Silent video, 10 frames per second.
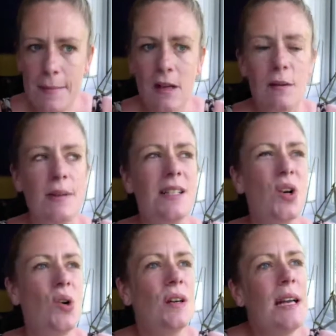I'm going to be
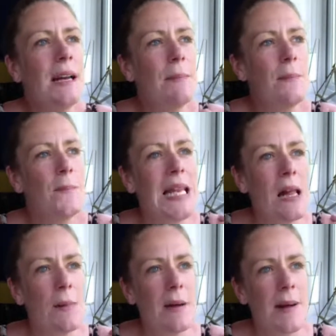talking a
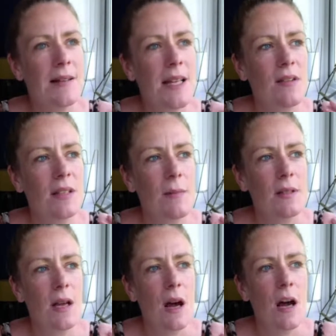little bit about
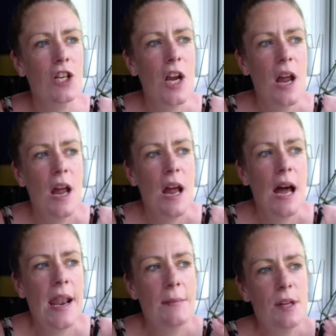self-sabotage
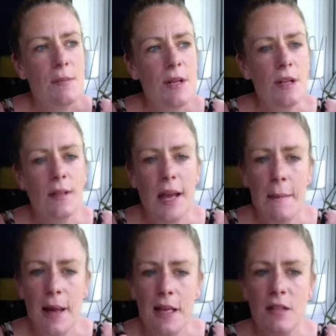and I'm going to be using
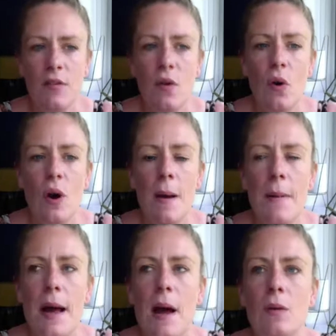a metaphor
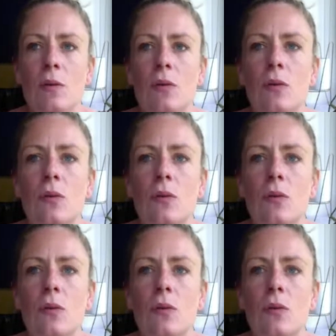about